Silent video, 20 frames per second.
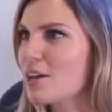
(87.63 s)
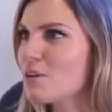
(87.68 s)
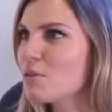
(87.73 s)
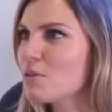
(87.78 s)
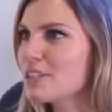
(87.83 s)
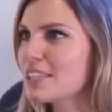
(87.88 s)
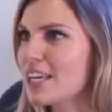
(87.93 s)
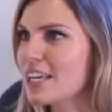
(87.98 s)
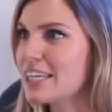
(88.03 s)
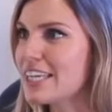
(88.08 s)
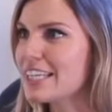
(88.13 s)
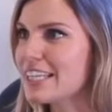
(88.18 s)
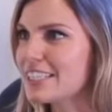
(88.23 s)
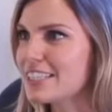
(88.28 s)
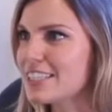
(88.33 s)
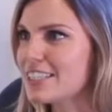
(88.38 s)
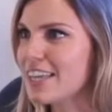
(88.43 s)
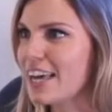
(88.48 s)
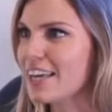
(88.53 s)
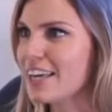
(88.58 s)
and also needing
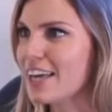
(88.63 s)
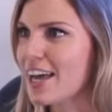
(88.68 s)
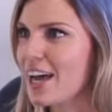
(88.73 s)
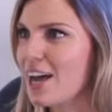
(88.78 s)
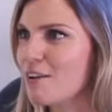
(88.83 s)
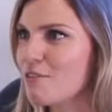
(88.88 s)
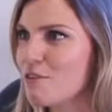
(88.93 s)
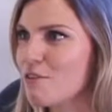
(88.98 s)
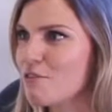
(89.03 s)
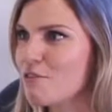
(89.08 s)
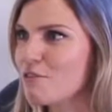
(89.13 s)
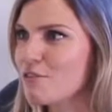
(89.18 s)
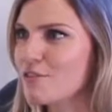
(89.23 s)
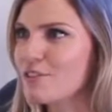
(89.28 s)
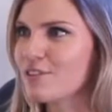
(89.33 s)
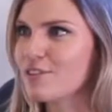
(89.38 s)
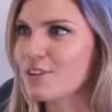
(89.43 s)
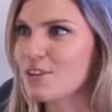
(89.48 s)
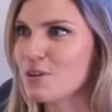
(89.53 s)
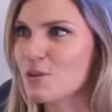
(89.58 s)
to take care of
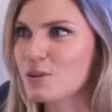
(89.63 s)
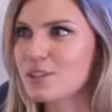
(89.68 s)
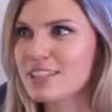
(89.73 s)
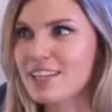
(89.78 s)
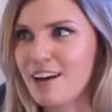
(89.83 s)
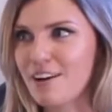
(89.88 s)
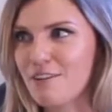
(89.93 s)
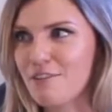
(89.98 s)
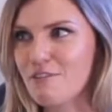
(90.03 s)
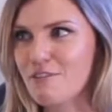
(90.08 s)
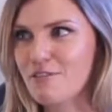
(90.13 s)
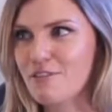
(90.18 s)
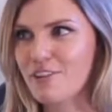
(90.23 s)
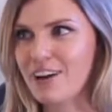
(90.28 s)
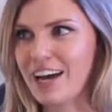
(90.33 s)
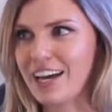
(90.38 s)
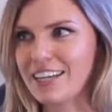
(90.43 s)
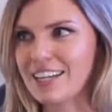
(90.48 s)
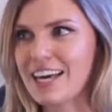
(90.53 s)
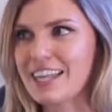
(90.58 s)
yourself.
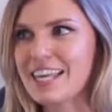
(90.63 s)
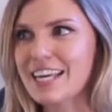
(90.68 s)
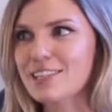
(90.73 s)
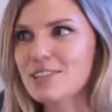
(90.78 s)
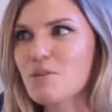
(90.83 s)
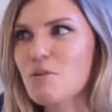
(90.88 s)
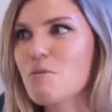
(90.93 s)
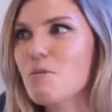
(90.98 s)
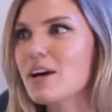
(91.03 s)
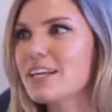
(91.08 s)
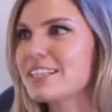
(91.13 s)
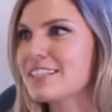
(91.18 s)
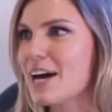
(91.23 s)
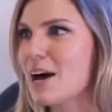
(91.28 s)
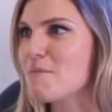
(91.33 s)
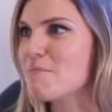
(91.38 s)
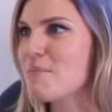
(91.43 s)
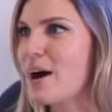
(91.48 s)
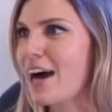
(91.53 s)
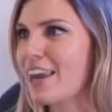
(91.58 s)
And yes, I think it's that fine
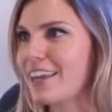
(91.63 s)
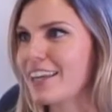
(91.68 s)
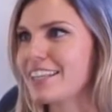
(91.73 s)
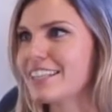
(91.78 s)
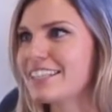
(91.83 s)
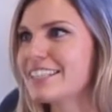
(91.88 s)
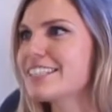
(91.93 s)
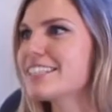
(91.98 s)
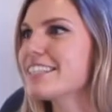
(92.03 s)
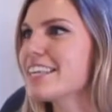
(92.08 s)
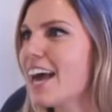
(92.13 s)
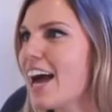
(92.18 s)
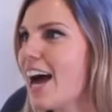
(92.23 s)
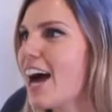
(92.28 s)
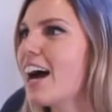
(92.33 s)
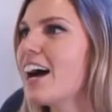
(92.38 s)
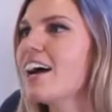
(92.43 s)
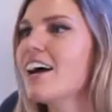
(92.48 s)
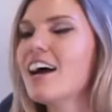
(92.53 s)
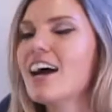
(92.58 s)
balance,
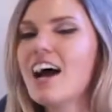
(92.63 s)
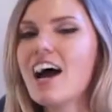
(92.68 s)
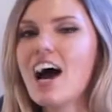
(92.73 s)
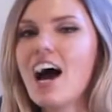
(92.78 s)
definitely. Yeah.